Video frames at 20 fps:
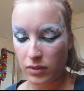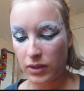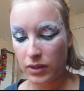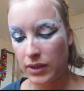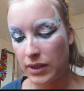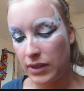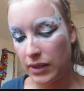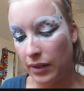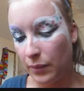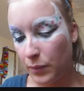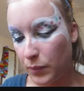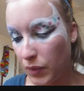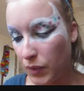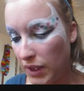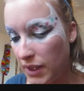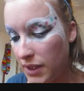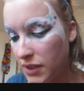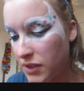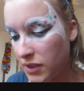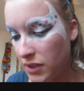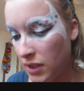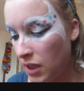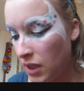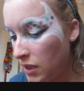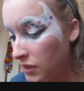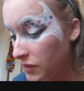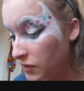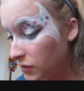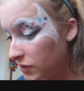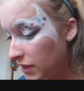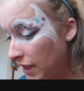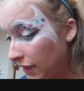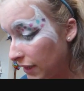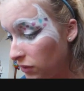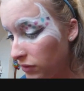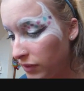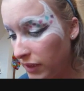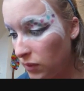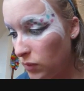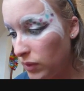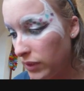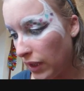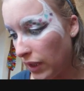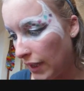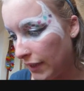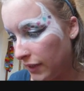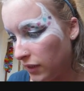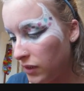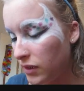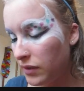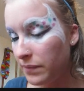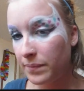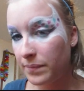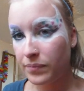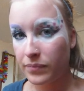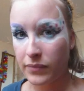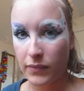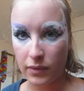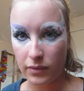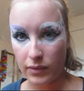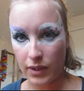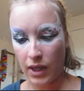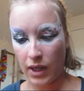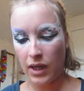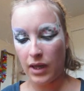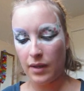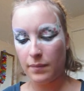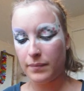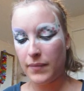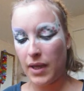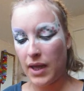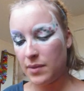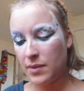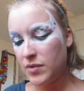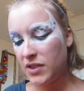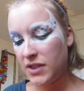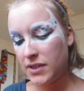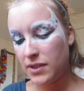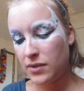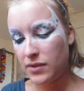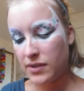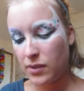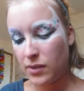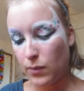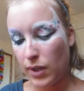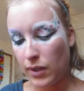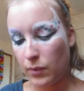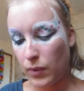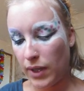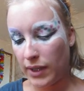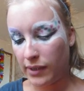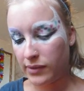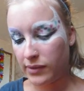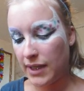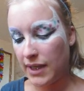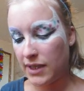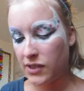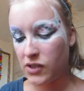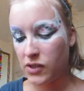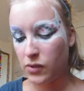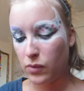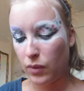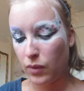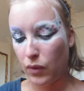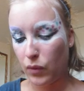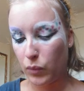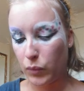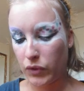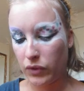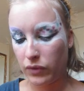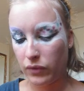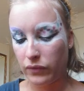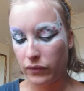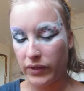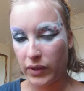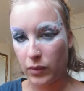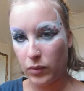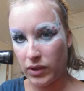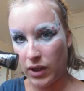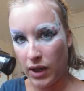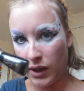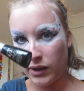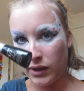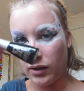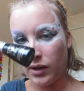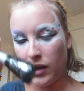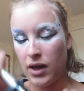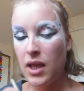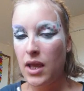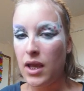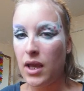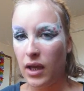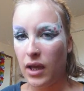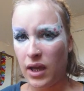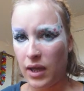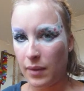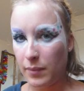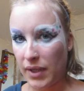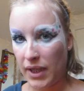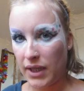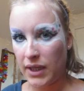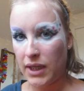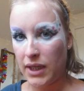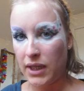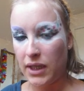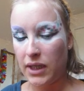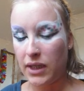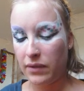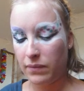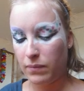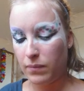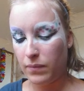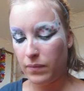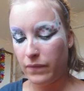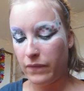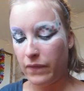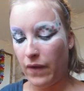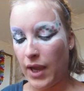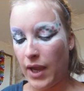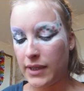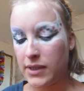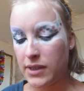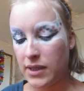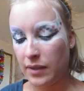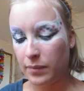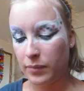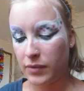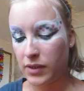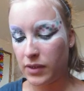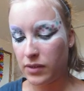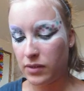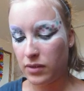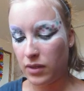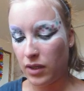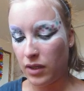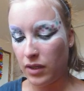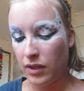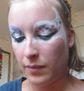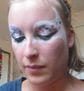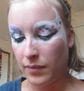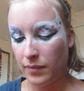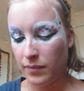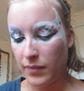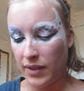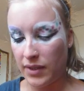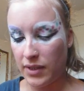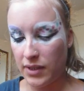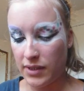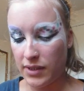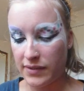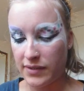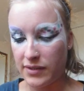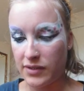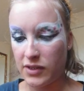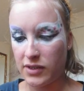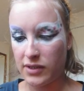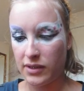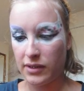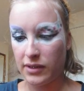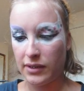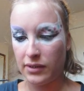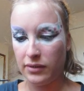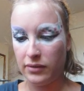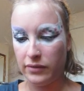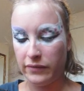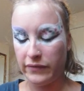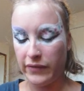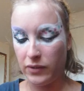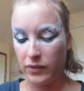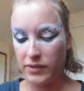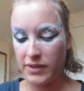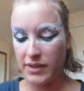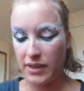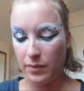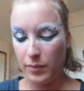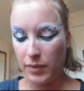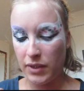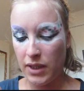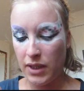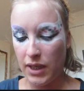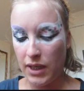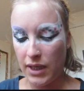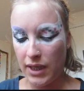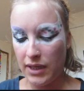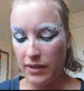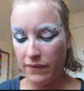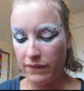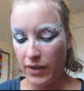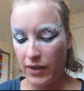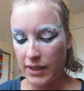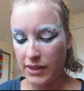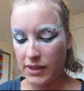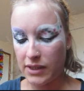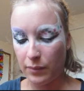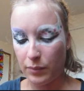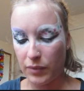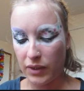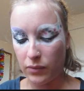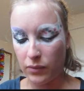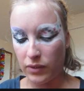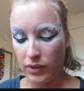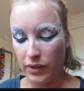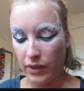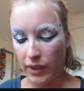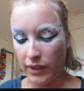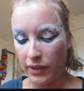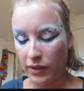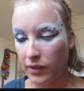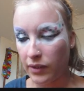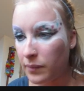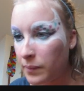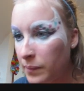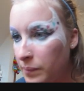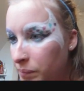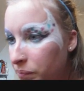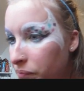clean that brush. So take your liquid liner. I'm just using Wet n Wild H2O proof liquid liner. Any fine tipped, I think this is just like a little felt tip. Any fine tip liquid liner.